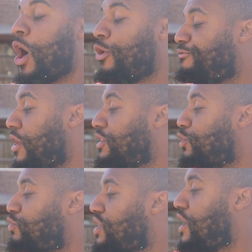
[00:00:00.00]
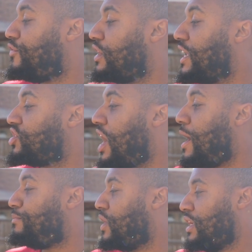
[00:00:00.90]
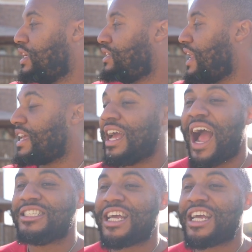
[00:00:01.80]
her front two teeth and that chop, they get,